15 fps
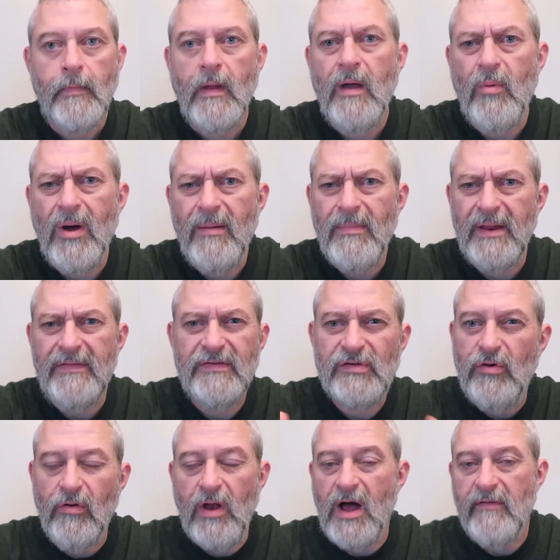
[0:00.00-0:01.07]
Hey, while I'm letting this
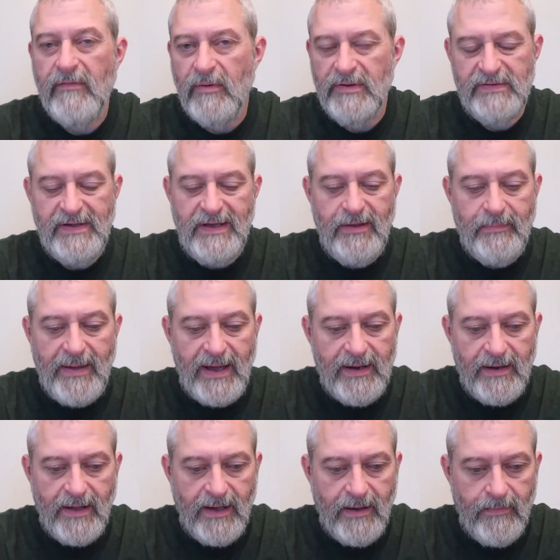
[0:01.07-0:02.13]
cool off, I want to tell you
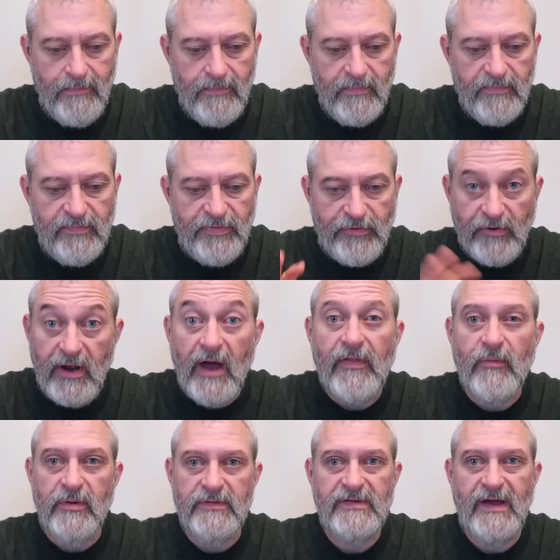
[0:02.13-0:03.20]
about. Three other
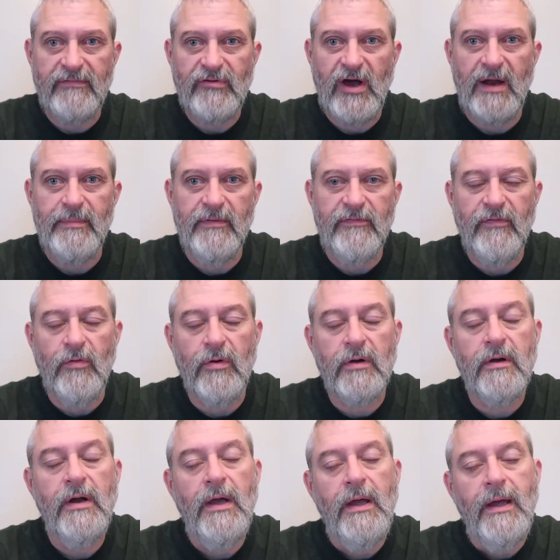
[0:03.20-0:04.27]
ones that I've tried
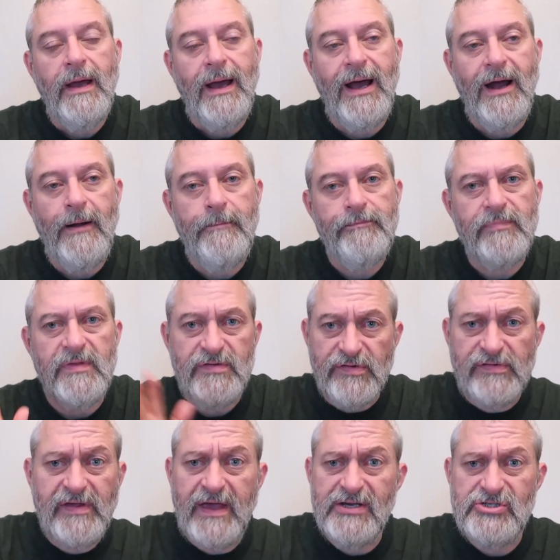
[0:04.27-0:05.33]
before.
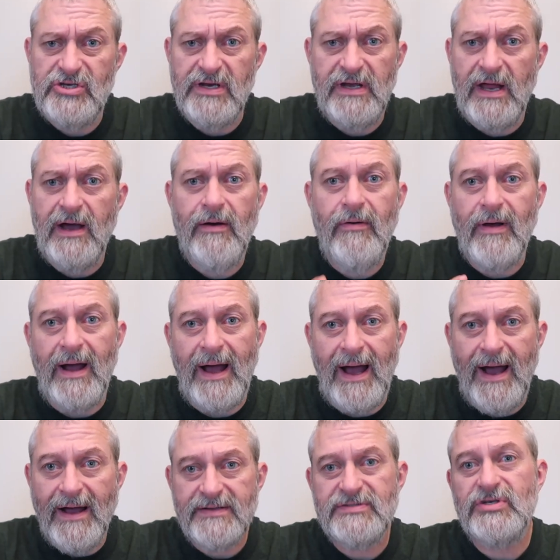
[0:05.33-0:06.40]
Just in case you didn't know,
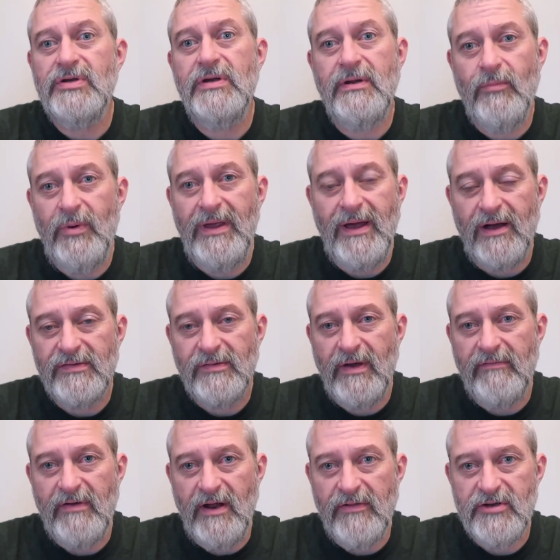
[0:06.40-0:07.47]
we also
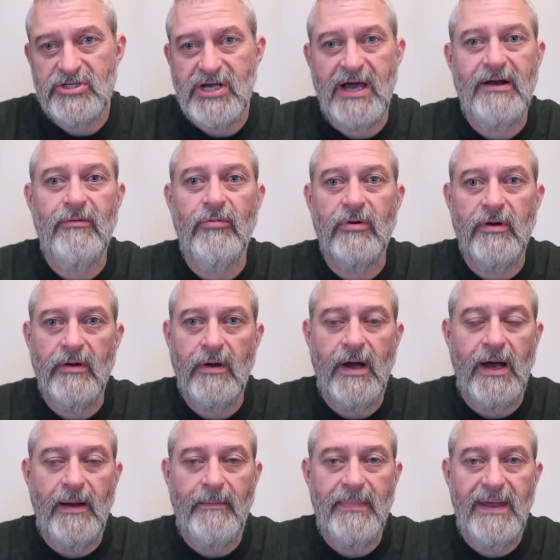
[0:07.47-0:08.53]
have another channel where
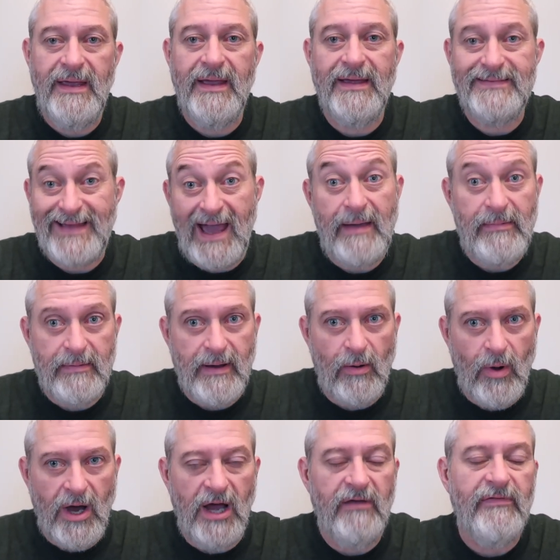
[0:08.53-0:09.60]
me and Tami, my
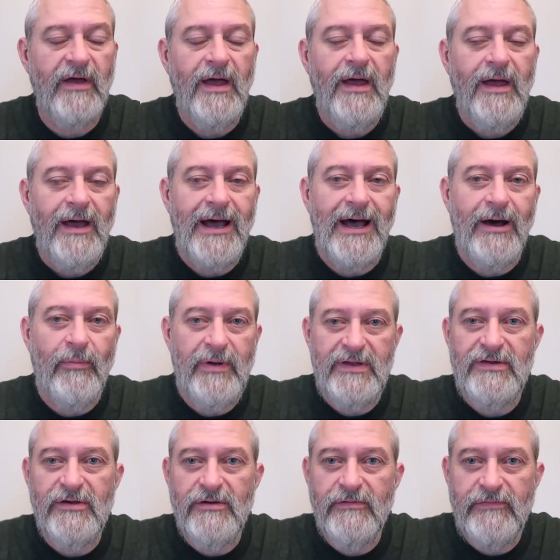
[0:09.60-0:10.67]
wife, we
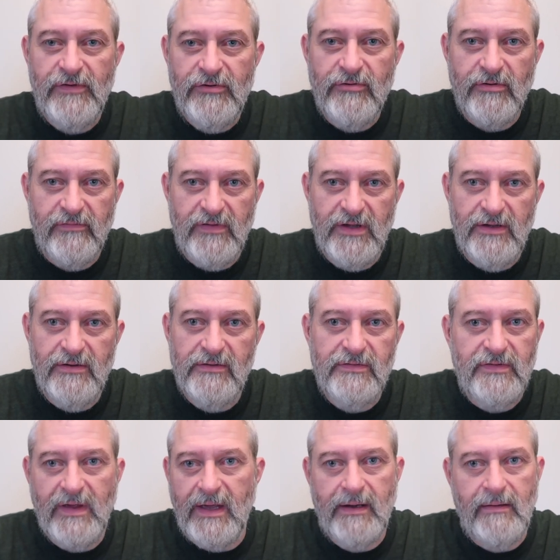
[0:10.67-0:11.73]
do food
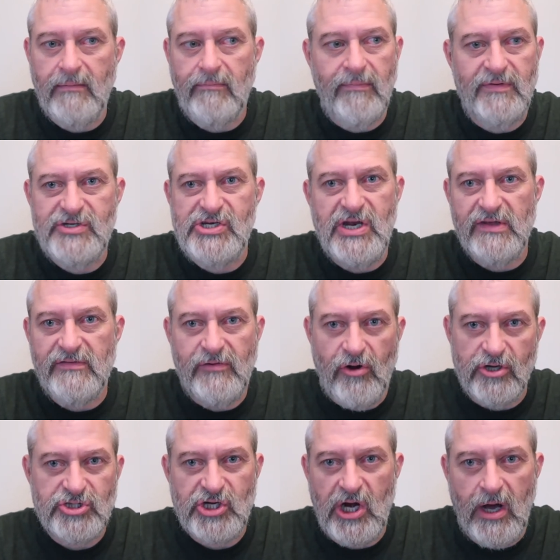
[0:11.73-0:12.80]
reviews, and she does
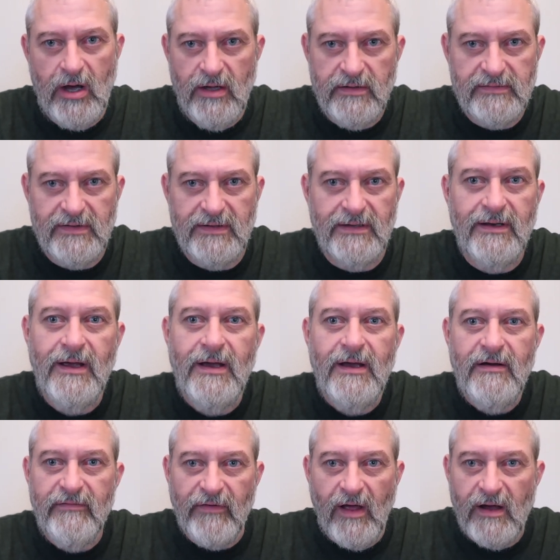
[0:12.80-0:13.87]
grocery hauls and
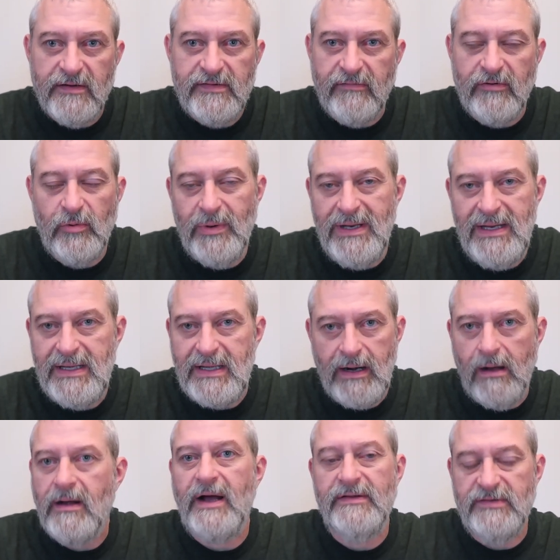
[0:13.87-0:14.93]
vlogs every week and
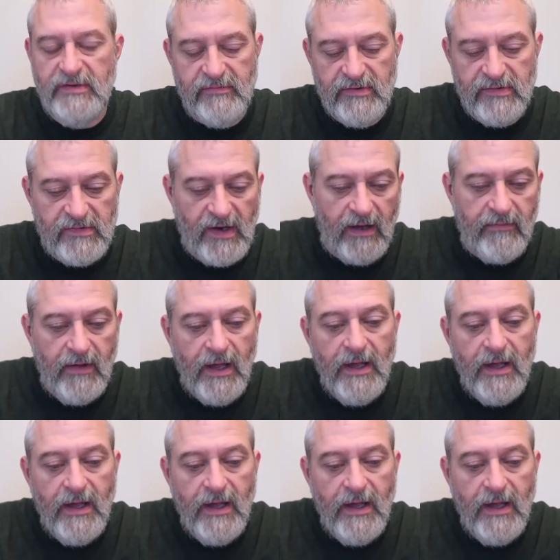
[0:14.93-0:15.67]
all kinds of different stuff.